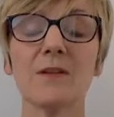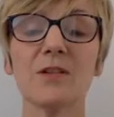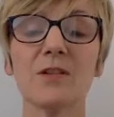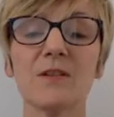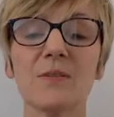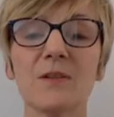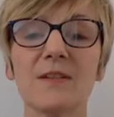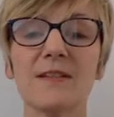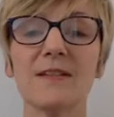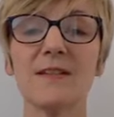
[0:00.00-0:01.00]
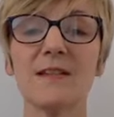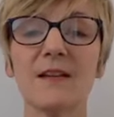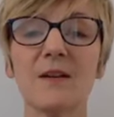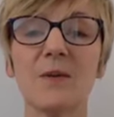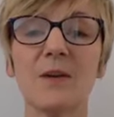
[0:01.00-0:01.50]
just want to
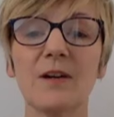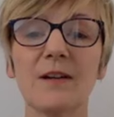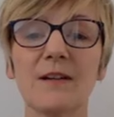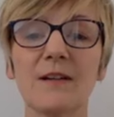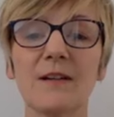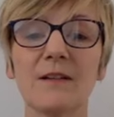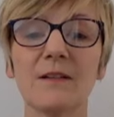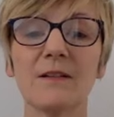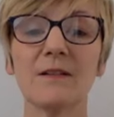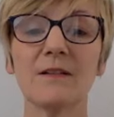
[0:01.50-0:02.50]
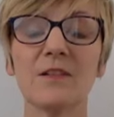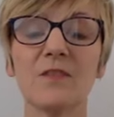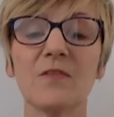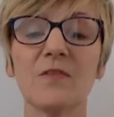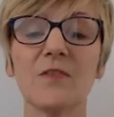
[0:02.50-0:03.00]
sit quietly,
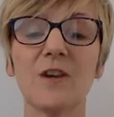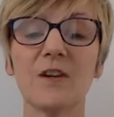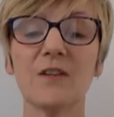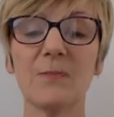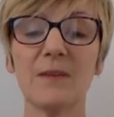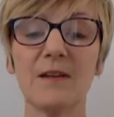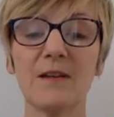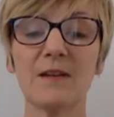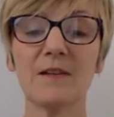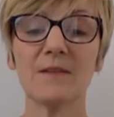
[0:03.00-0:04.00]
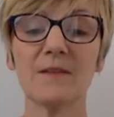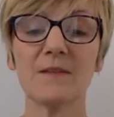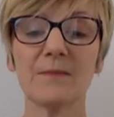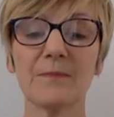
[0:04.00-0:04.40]
just for 5 minutes.